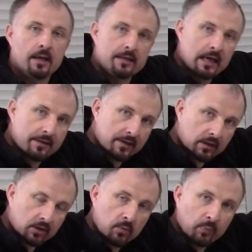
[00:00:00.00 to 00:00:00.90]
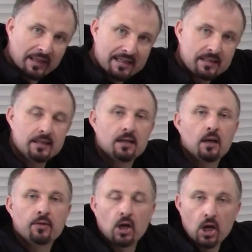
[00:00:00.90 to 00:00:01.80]
Now that I've completed
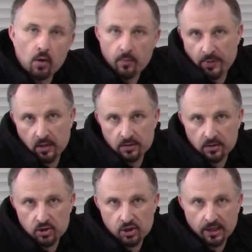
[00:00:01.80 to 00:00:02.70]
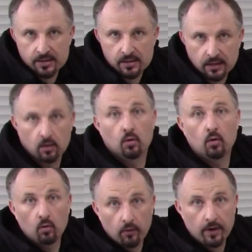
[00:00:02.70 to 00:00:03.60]
the lower part of the chassis,
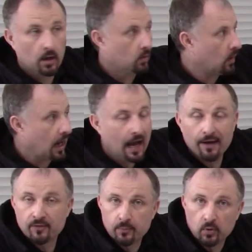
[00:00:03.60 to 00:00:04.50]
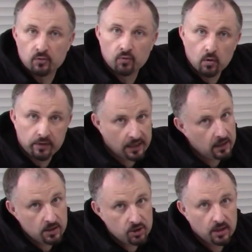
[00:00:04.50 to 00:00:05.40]
although I have to put the roll
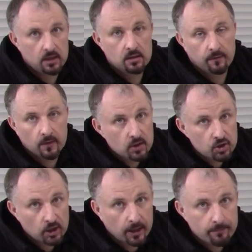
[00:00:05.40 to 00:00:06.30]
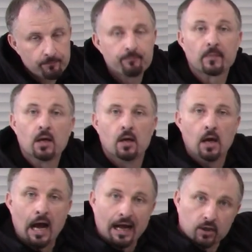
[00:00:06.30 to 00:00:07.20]
cage in to finish it,
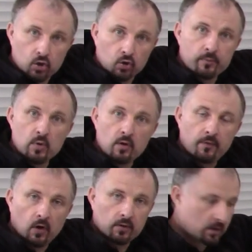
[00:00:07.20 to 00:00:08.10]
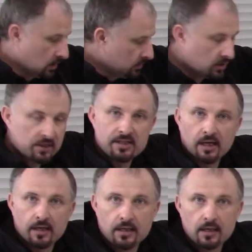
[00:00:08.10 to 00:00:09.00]
I could move on to
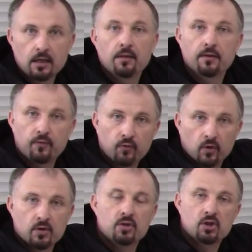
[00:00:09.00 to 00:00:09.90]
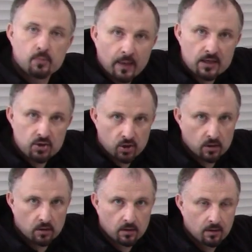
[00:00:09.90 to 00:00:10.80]
designing the front suspension.